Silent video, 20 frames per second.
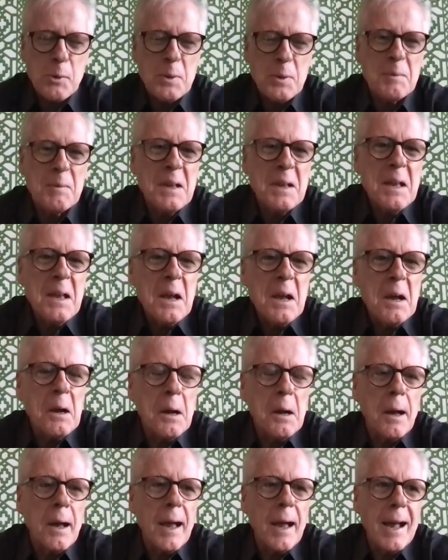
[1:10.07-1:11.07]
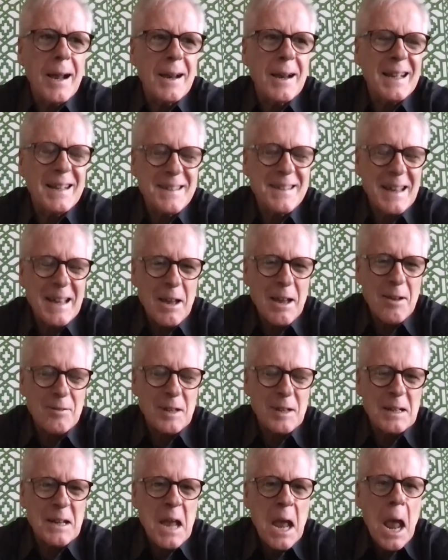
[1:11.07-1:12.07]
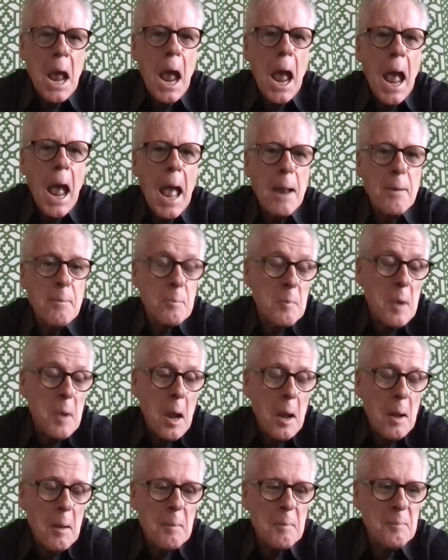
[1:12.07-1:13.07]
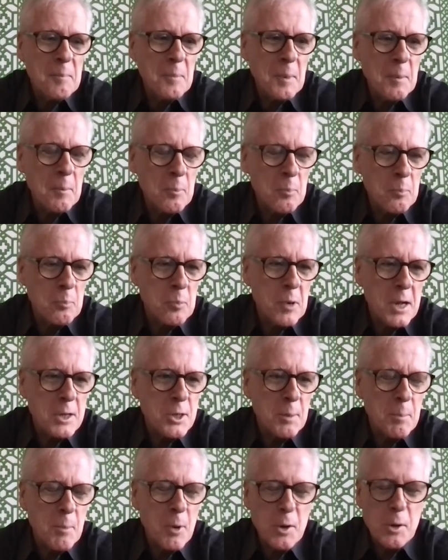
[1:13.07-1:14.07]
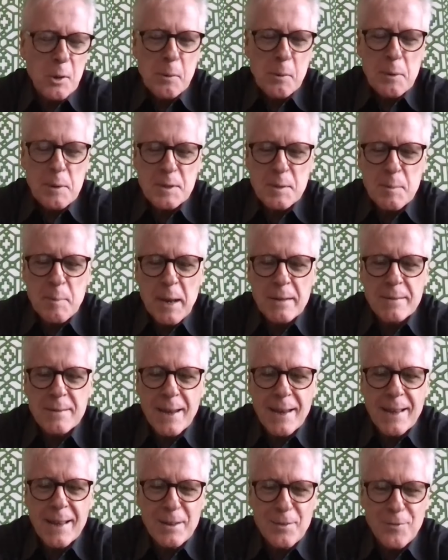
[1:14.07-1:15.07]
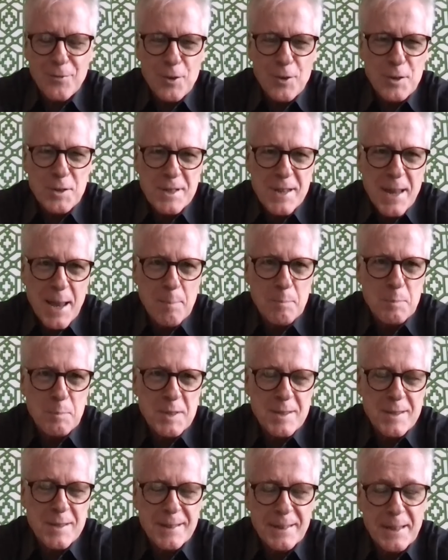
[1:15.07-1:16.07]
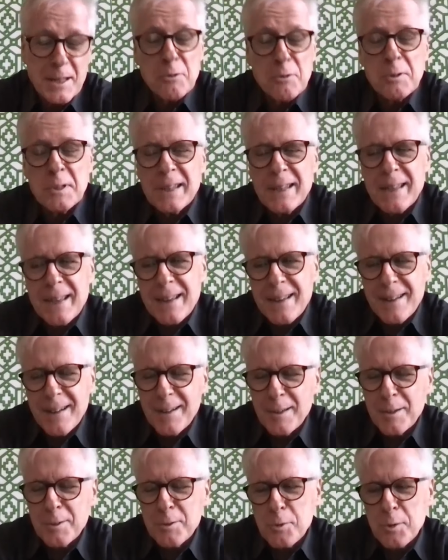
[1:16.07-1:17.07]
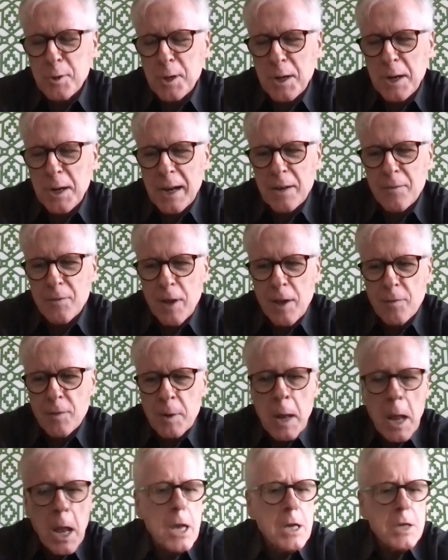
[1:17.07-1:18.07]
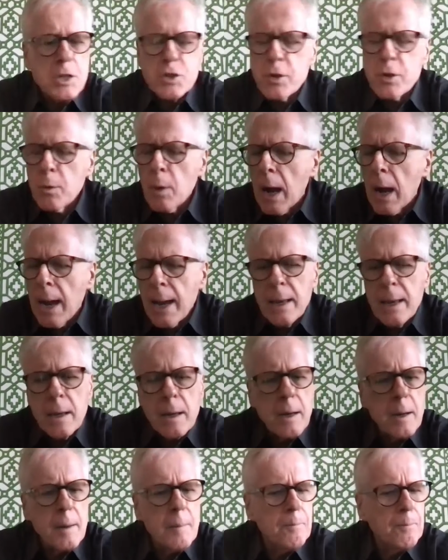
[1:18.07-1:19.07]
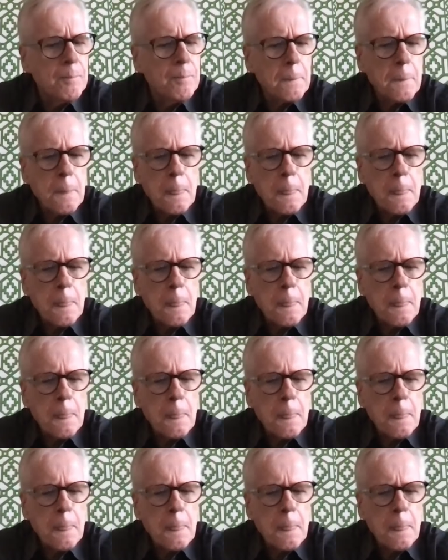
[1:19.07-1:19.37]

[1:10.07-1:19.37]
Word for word: and uh, how to get to heaven. And um, Project Mercury was about taking the first steps, literally, uh, toward a kind of heaven. So I, um,